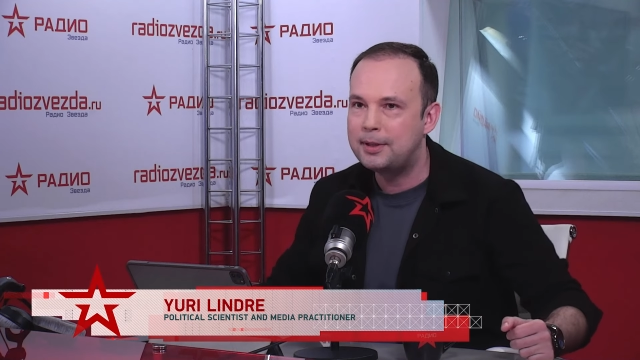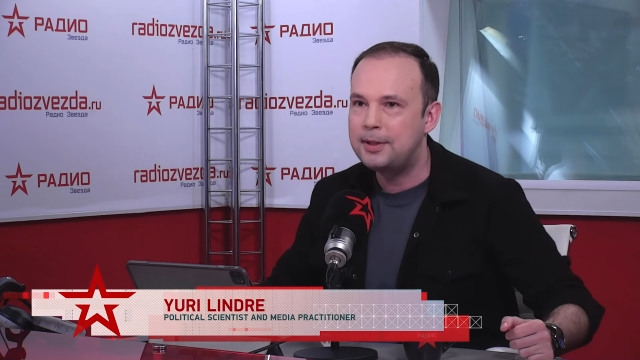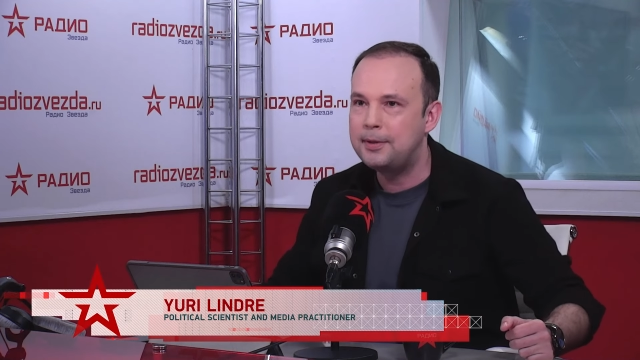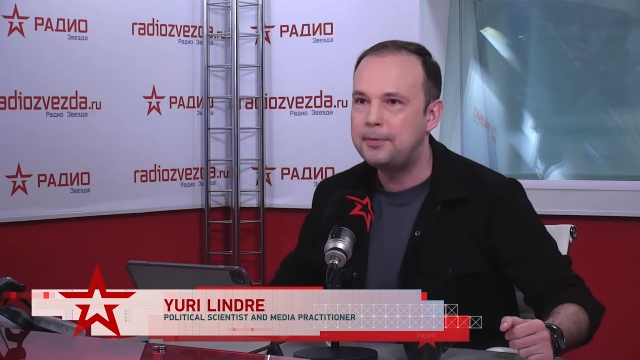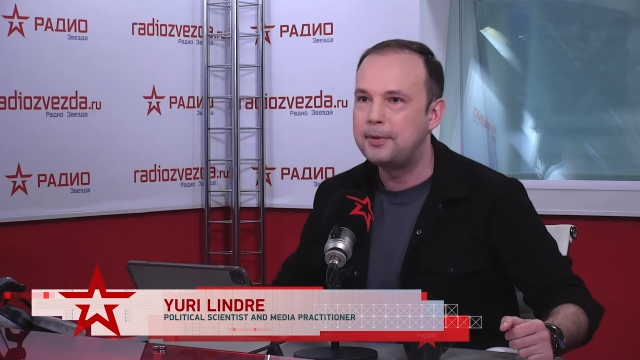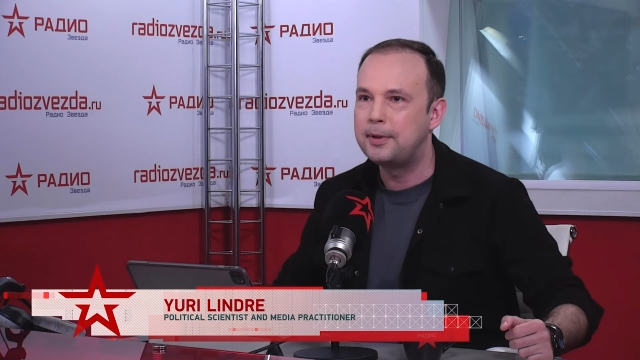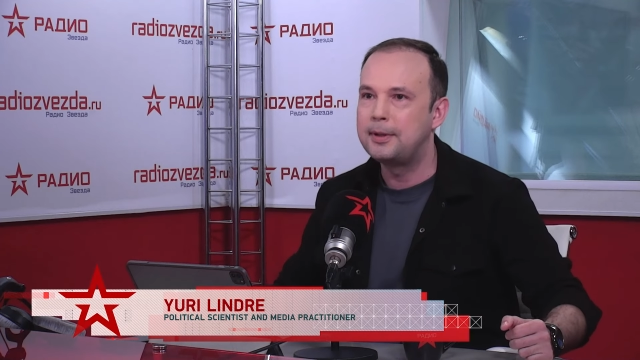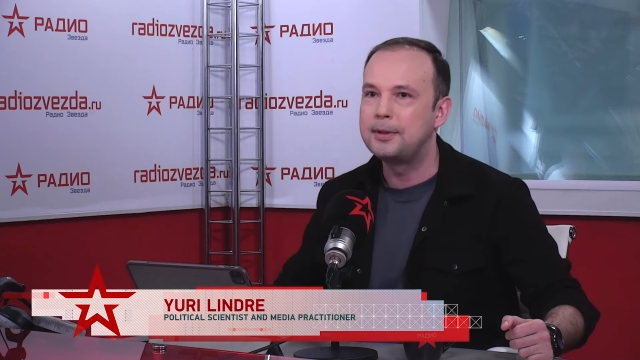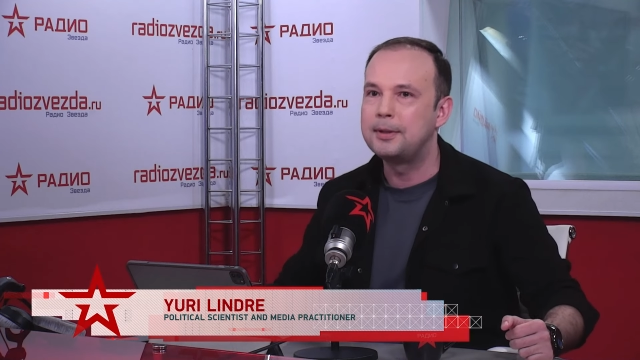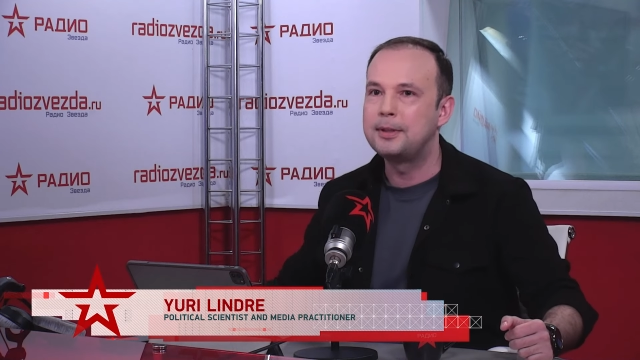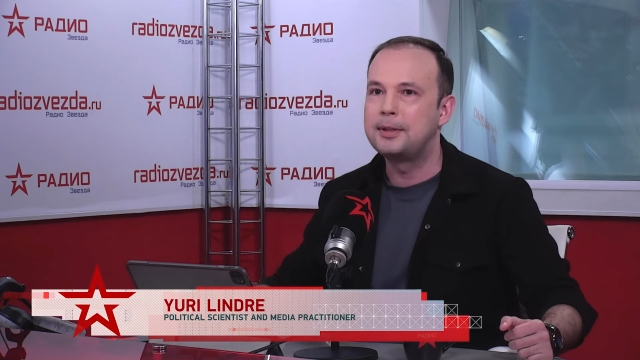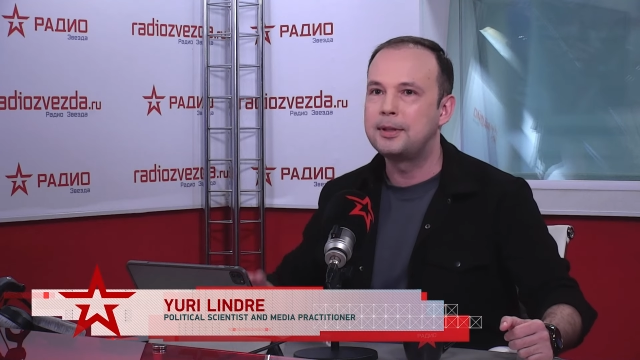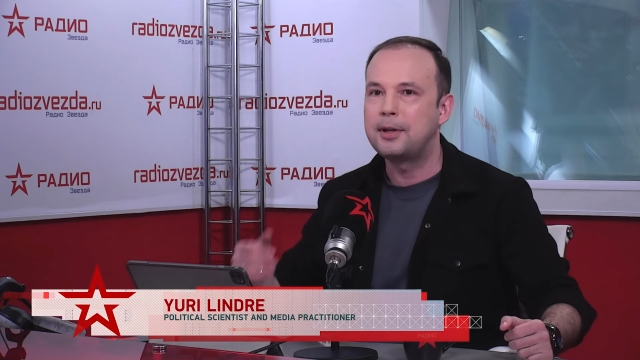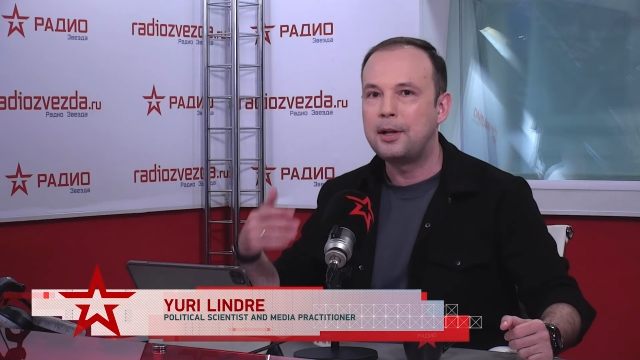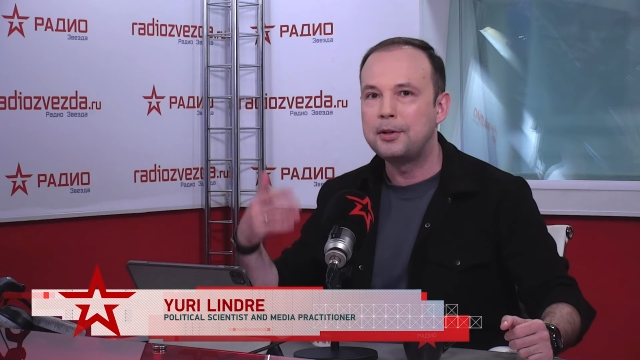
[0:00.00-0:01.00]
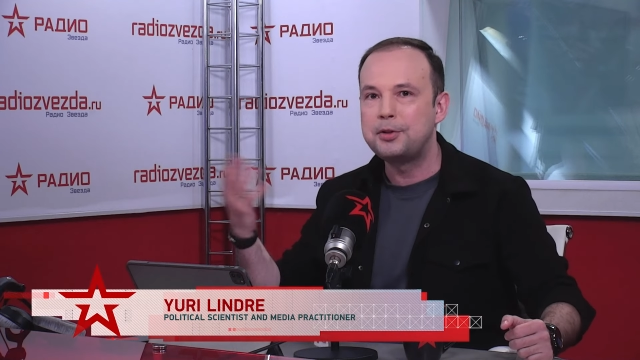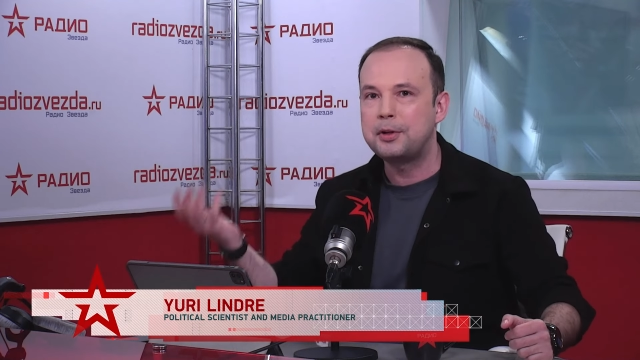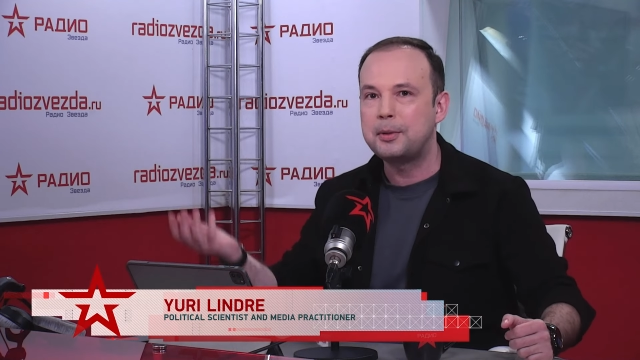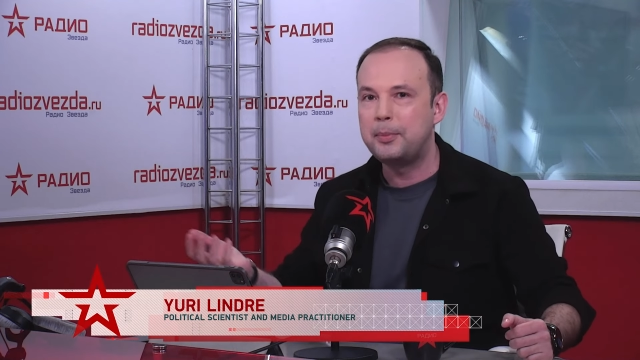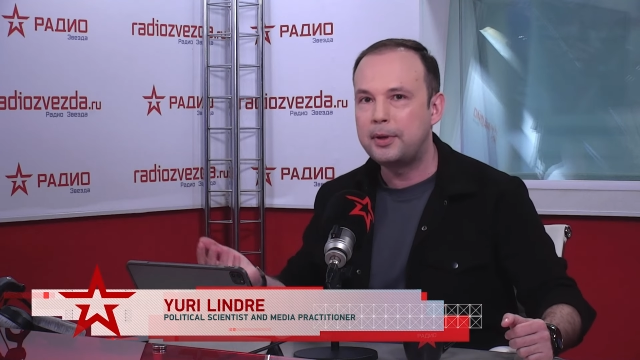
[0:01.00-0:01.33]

different cultural